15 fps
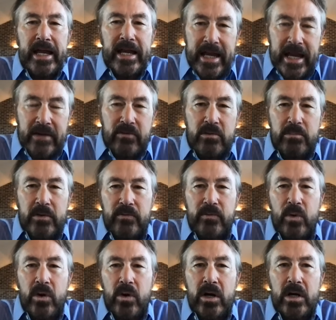Never
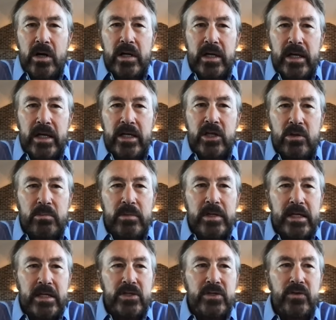before in human
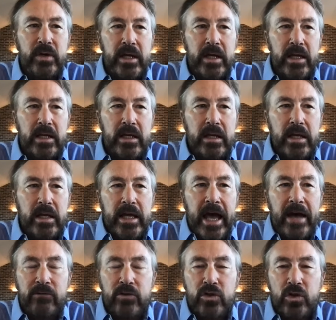history
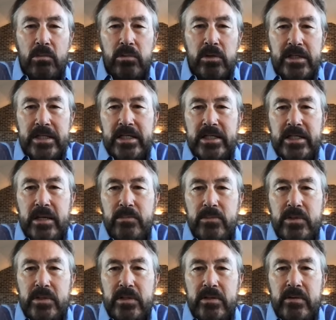have global
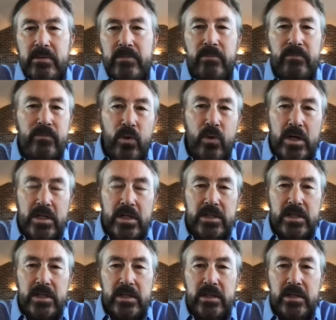systems, from
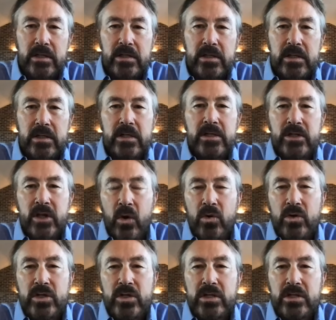forests to
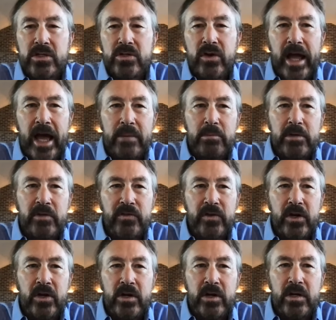oceans to our
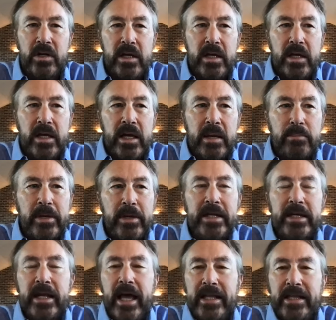atmosphere,
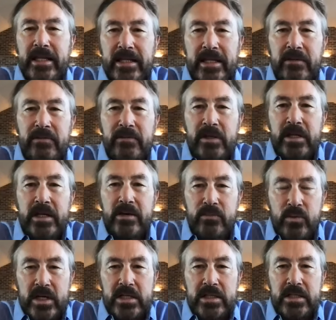been at the level of
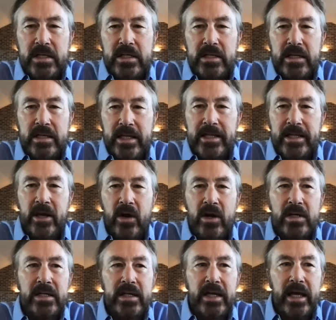risk that they
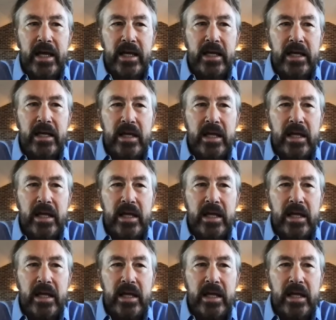are today.